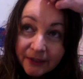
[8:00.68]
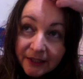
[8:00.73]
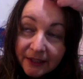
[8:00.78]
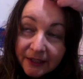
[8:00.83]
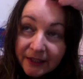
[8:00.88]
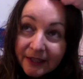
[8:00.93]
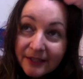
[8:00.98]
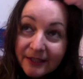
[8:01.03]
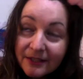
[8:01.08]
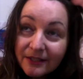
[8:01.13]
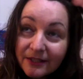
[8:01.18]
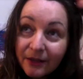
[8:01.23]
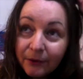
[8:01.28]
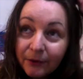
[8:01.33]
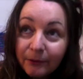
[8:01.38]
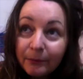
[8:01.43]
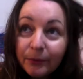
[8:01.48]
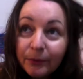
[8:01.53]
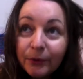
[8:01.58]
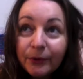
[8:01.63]
it's so
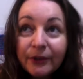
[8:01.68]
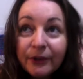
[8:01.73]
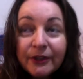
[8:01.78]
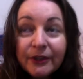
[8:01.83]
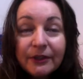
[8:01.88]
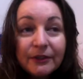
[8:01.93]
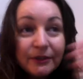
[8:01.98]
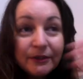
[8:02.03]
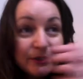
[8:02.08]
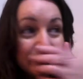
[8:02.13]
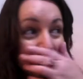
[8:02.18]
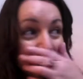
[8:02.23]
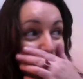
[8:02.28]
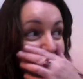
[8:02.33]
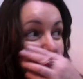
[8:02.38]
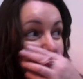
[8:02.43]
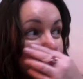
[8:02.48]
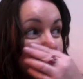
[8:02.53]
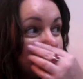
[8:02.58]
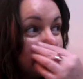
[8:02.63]
important
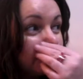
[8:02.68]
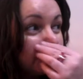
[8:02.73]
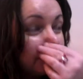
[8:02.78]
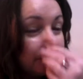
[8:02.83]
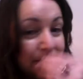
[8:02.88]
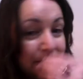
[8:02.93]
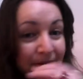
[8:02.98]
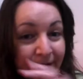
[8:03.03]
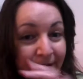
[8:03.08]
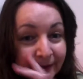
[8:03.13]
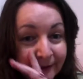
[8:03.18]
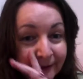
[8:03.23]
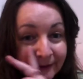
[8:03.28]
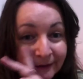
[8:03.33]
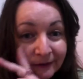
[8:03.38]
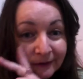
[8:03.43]
to also,